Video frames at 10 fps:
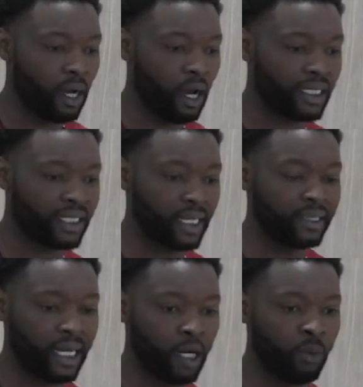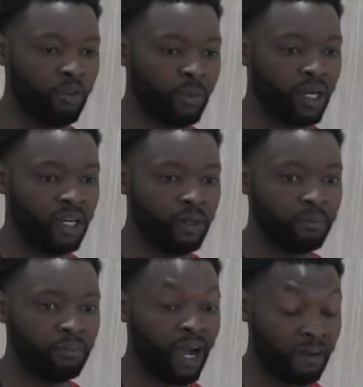I sat down with my
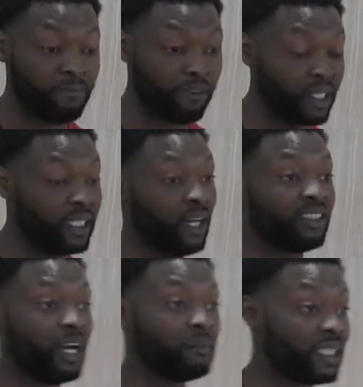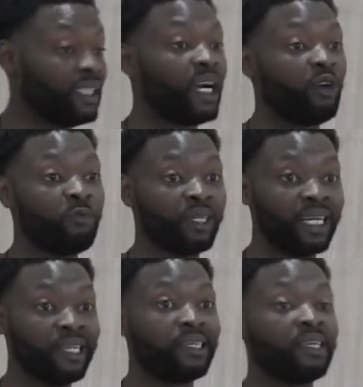I finally got time to sit down with my
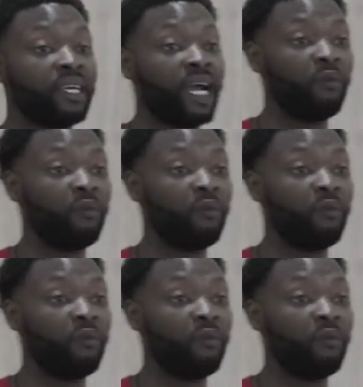dad,